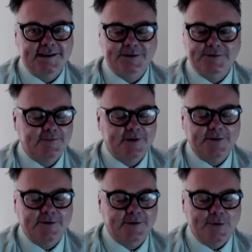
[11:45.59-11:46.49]

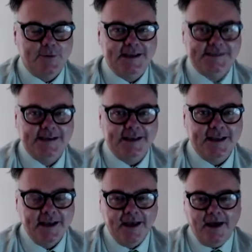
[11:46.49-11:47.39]
You're amazing.
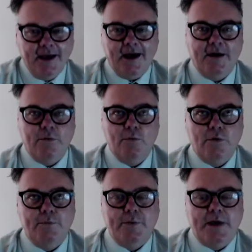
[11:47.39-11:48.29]

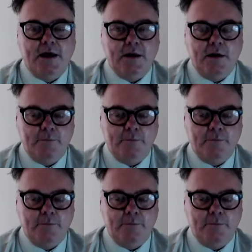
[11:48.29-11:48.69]
What about